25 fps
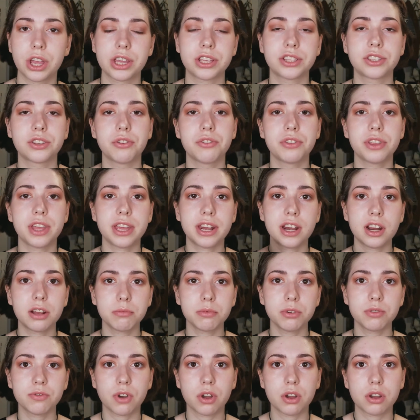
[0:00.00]
so then I'll
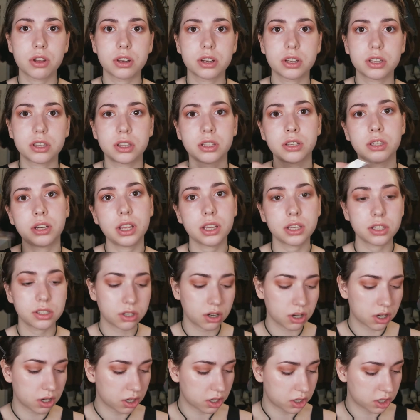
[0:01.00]
move on to the next
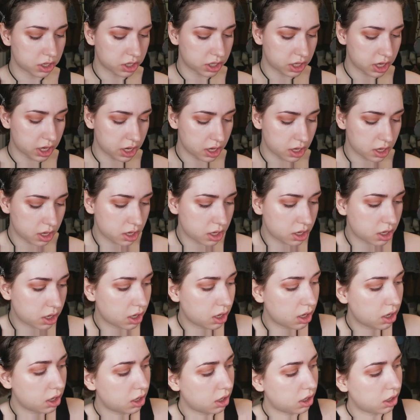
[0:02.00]
darker shade,
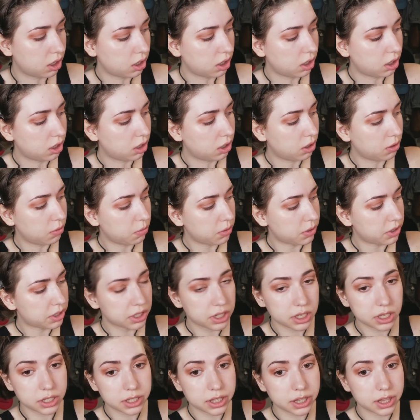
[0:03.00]
which
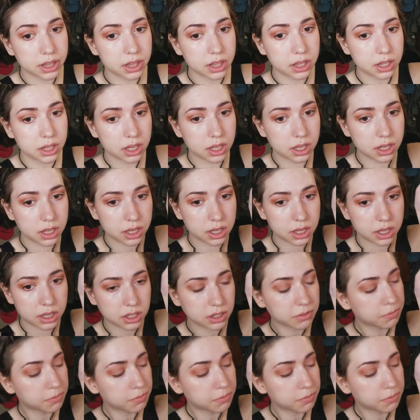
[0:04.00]
is this